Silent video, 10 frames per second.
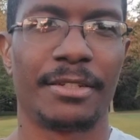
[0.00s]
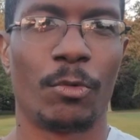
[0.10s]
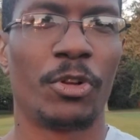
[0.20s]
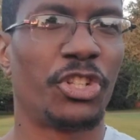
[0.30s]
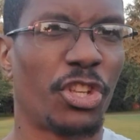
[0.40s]

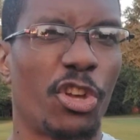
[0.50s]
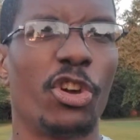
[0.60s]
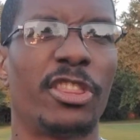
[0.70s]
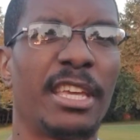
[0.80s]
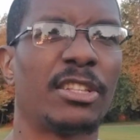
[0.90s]
which is a
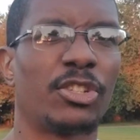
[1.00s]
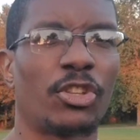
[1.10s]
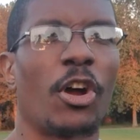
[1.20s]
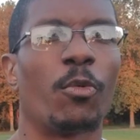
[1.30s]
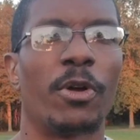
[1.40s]
good thing to
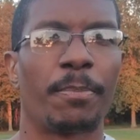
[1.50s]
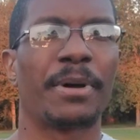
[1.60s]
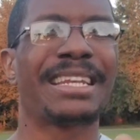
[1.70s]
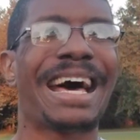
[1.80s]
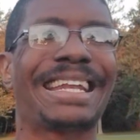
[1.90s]
start with,
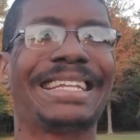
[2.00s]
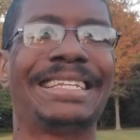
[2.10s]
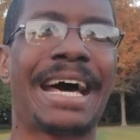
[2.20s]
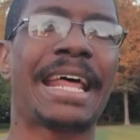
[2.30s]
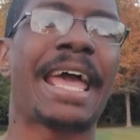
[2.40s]
but not
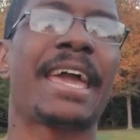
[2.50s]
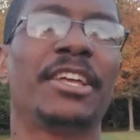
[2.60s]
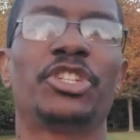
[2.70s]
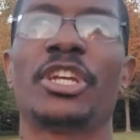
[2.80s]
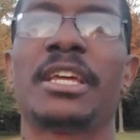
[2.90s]
a
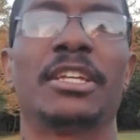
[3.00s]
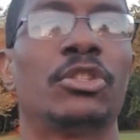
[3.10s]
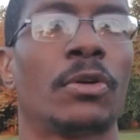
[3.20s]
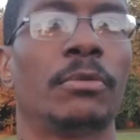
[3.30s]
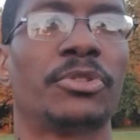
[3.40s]
handshake in
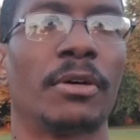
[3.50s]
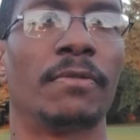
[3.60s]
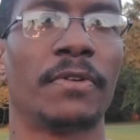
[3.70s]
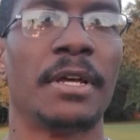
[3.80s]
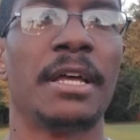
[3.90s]
terms of
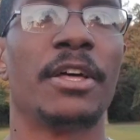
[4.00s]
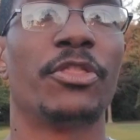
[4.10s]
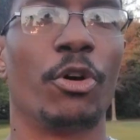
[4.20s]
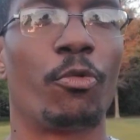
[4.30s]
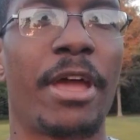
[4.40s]

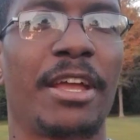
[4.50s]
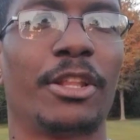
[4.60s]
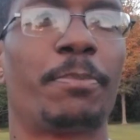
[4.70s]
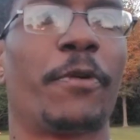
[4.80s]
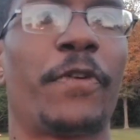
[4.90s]
the
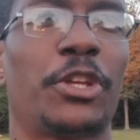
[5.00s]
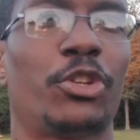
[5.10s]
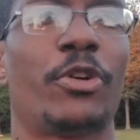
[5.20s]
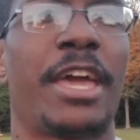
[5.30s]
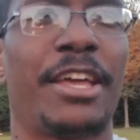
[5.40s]
regular
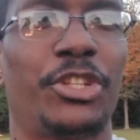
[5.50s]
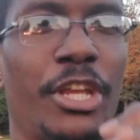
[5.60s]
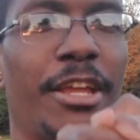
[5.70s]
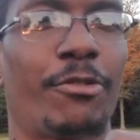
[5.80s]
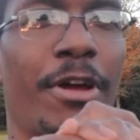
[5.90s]
professional
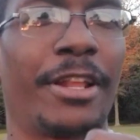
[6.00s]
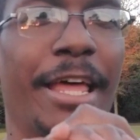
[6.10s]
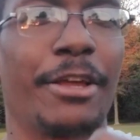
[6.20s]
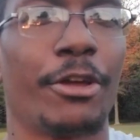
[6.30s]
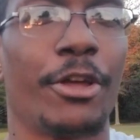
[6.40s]
handshake, kind of like,